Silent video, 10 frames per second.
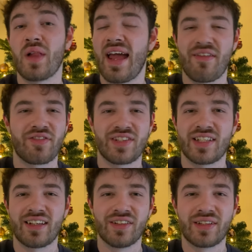every
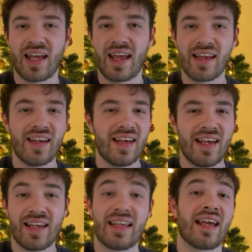single day,
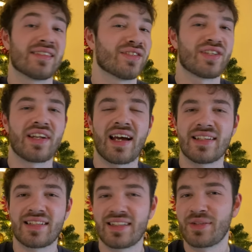yeah, such a
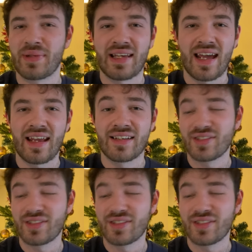nice thing to be getting.